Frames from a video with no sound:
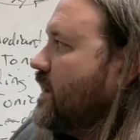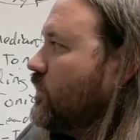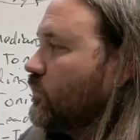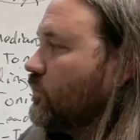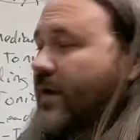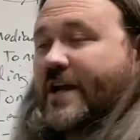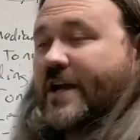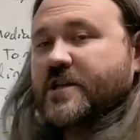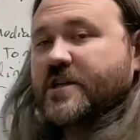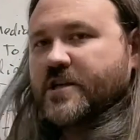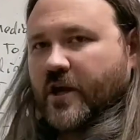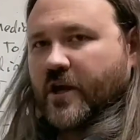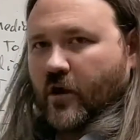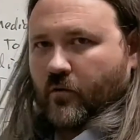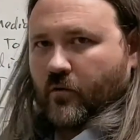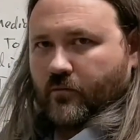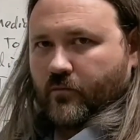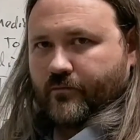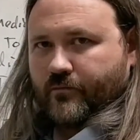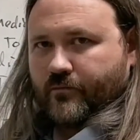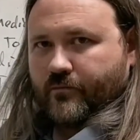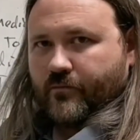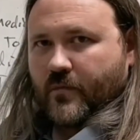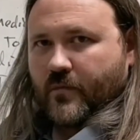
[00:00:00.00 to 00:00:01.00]
ratio.
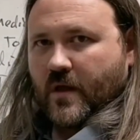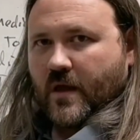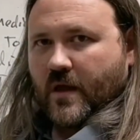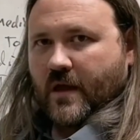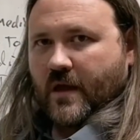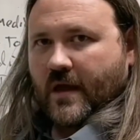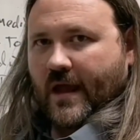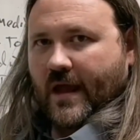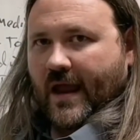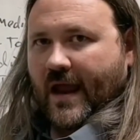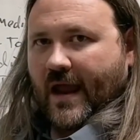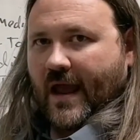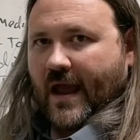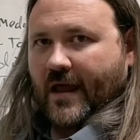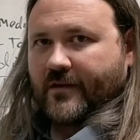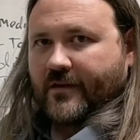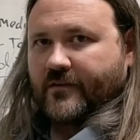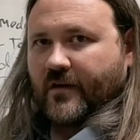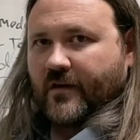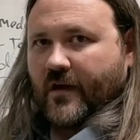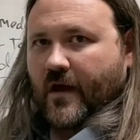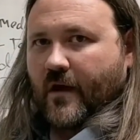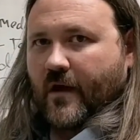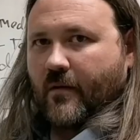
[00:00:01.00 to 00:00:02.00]

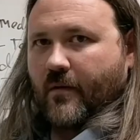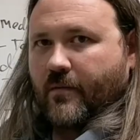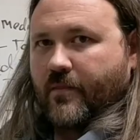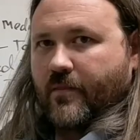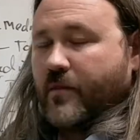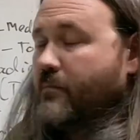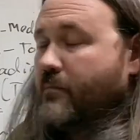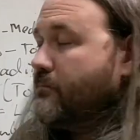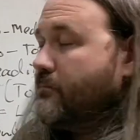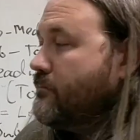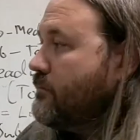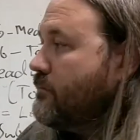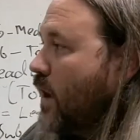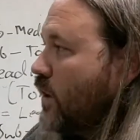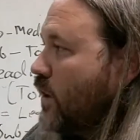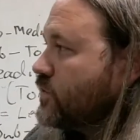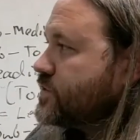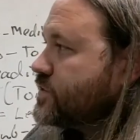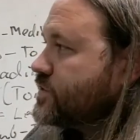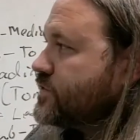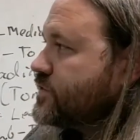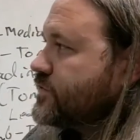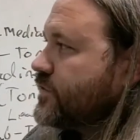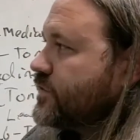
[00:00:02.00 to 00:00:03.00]
And uh, the
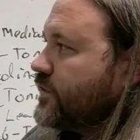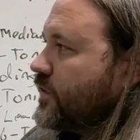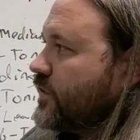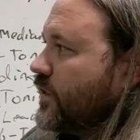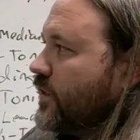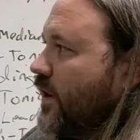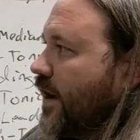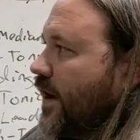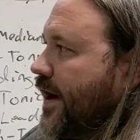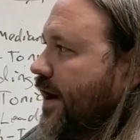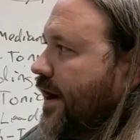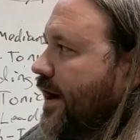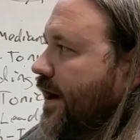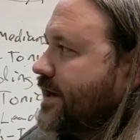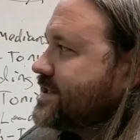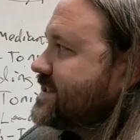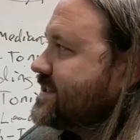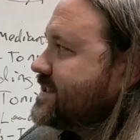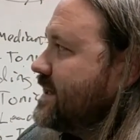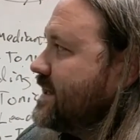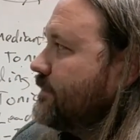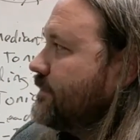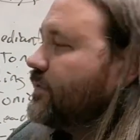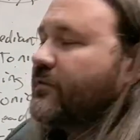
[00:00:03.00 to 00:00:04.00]
most uh,
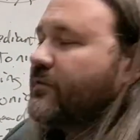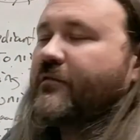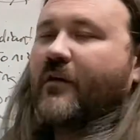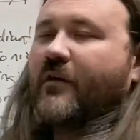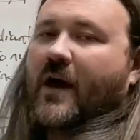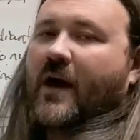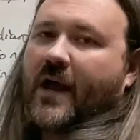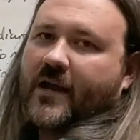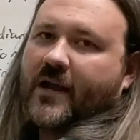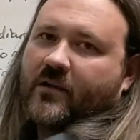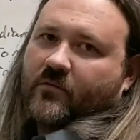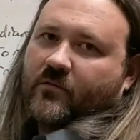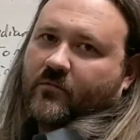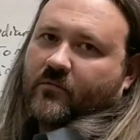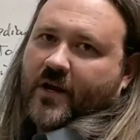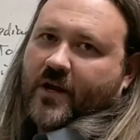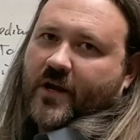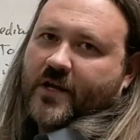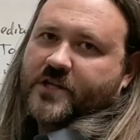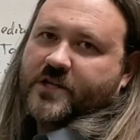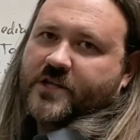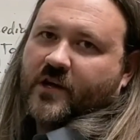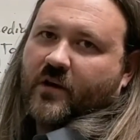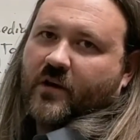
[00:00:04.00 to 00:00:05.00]
simplified
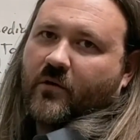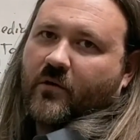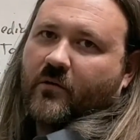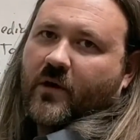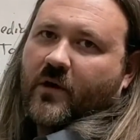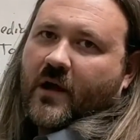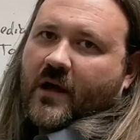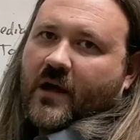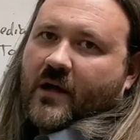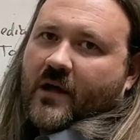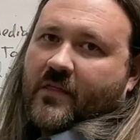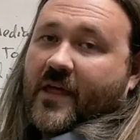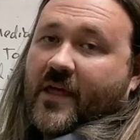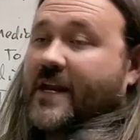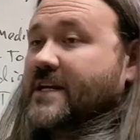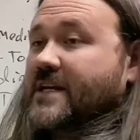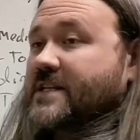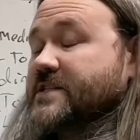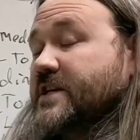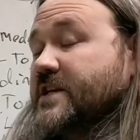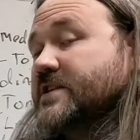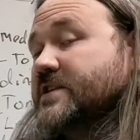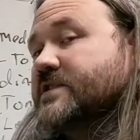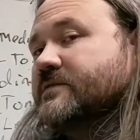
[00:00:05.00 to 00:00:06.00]
ratio that
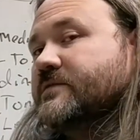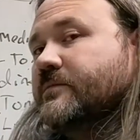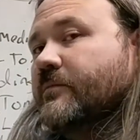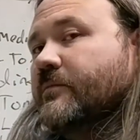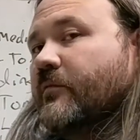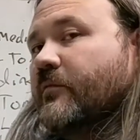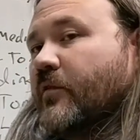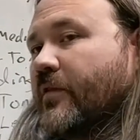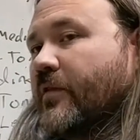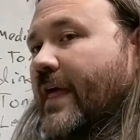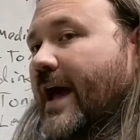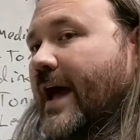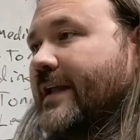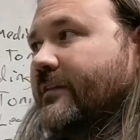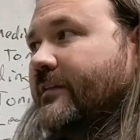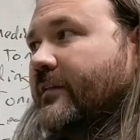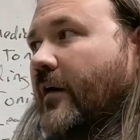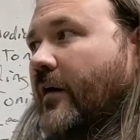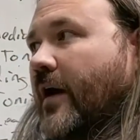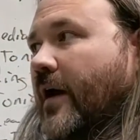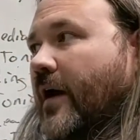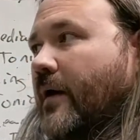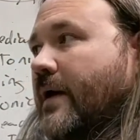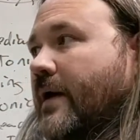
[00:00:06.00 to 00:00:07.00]
exists for
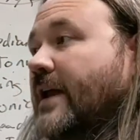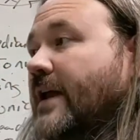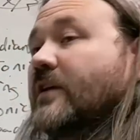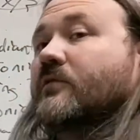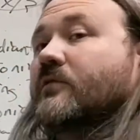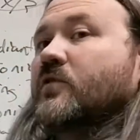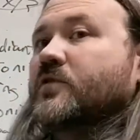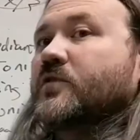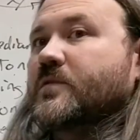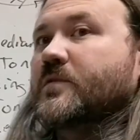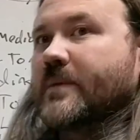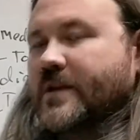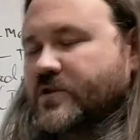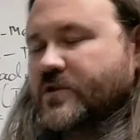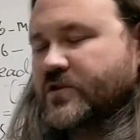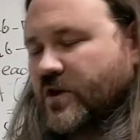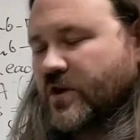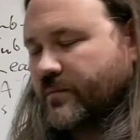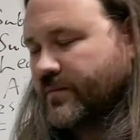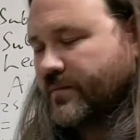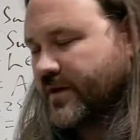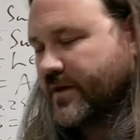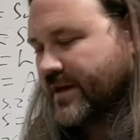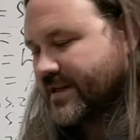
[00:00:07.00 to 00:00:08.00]
that uh, interval to be
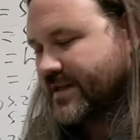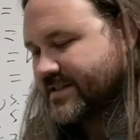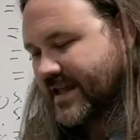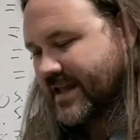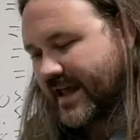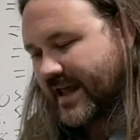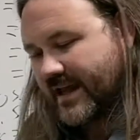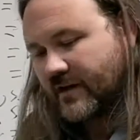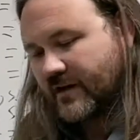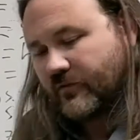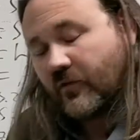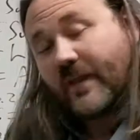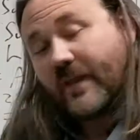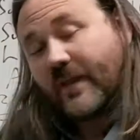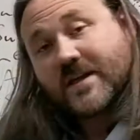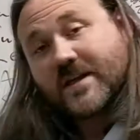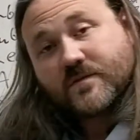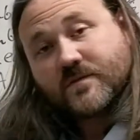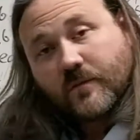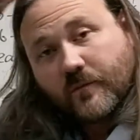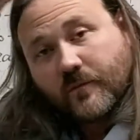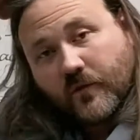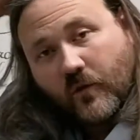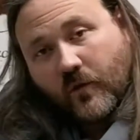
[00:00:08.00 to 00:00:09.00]
interpreted as that interval,
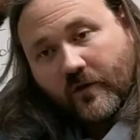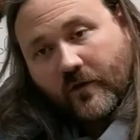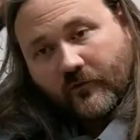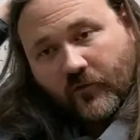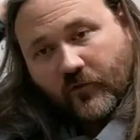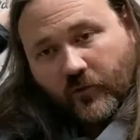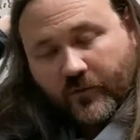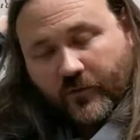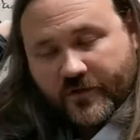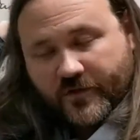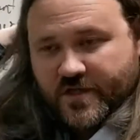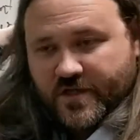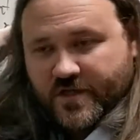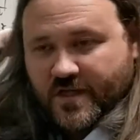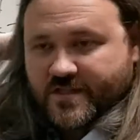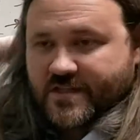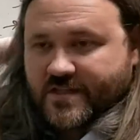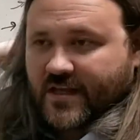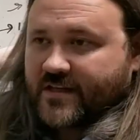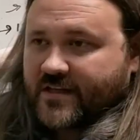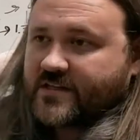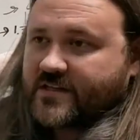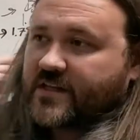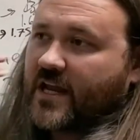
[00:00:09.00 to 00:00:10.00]
that's what we're going for with
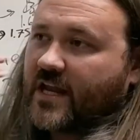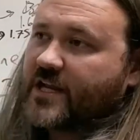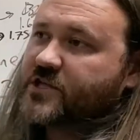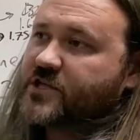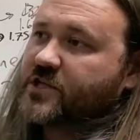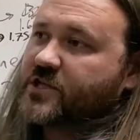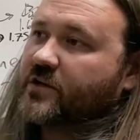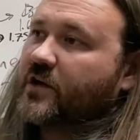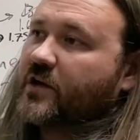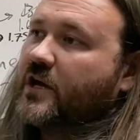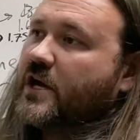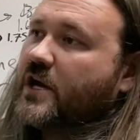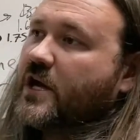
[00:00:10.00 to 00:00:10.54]
just intonation.